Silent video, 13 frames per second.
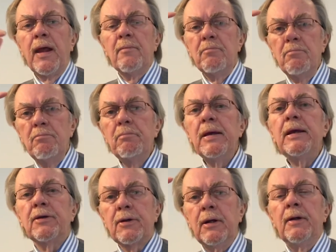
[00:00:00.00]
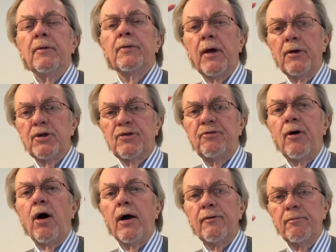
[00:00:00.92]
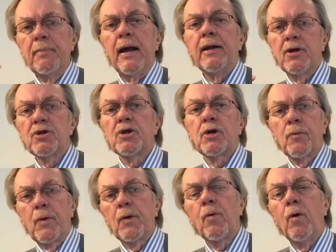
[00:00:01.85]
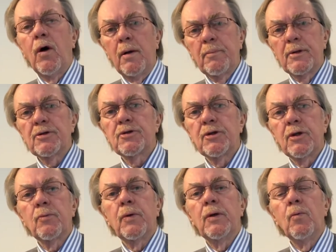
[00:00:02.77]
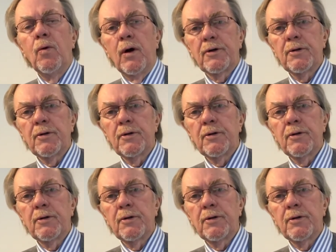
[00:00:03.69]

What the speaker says: meet those 5 mandatory requirements that we want?